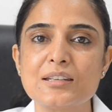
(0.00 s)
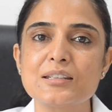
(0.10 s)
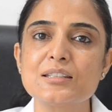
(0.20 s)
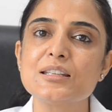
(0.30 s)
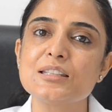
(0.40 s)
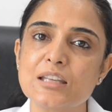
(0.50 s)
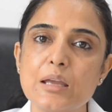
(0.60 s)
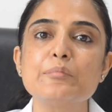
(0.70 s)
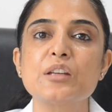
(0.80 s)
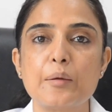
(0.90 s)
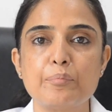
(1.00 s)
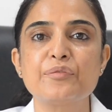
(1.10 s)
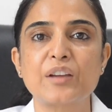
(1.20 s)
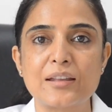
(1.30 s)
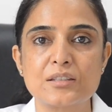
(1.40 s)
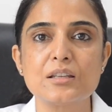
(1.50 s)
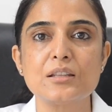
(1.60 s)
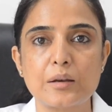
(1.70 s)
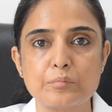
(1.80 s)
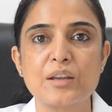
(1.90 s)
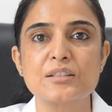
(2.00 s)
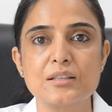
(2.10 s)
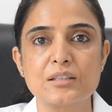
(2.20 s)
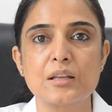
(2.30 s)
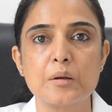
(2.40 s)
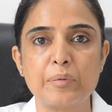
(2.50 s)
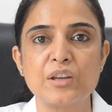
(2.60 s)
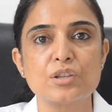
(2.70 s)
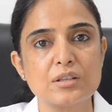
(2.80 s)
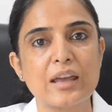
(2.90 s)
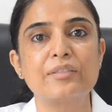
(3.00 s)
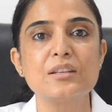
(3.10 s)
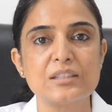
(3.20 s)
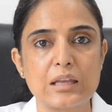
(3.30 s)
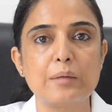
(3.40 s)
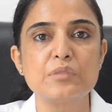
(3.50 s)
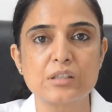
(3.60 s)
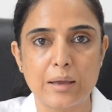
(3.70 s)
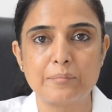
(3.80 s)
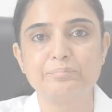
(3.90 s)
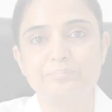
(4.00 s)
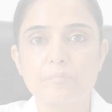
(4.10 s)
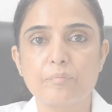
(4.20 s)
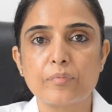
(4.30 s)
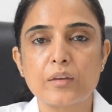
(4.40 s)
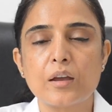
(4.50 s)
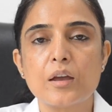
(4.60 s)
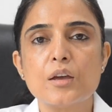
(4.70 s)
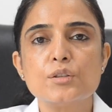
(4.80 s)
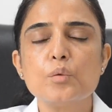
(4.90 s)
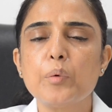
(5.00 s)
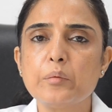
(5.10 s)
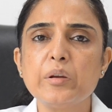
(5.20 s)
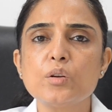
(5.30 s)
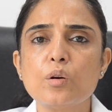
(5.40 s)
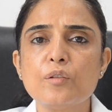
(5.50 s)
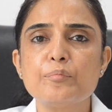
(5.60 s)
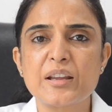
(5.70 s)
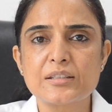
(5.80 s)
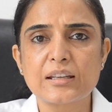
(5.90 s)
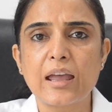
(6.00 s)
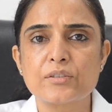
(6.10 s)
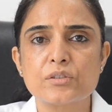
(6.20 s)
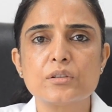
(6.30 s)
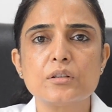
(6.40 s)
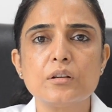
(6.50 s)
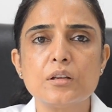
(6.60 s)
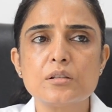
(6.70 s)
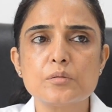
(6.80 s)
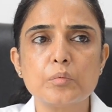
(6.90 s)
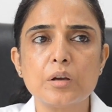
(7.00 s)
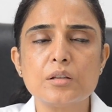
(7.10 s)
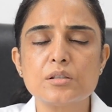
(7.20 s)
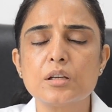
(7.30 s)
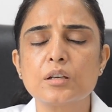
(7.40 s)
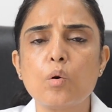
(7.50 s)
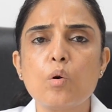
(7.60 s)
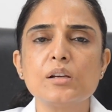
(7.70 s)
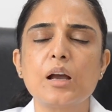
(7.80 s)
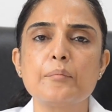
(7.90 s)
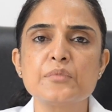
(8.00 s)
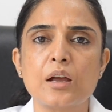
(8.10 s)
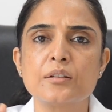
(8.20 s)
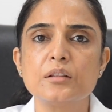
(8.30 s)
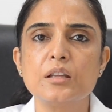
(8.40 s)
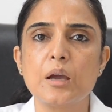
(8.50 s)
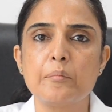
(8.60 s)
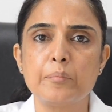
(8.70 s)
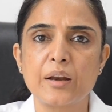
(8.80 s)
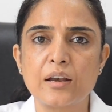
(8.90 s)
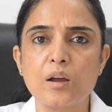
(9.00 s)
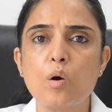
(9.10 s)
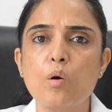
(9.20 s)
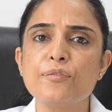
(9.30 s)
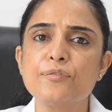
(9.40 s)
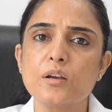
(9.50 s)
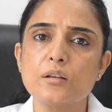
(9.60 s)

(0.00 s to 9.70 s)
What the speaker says: it is the same type of cancer that presents in a patient at the same time. So when we talk of breast cancer, it all comes under the umbrella of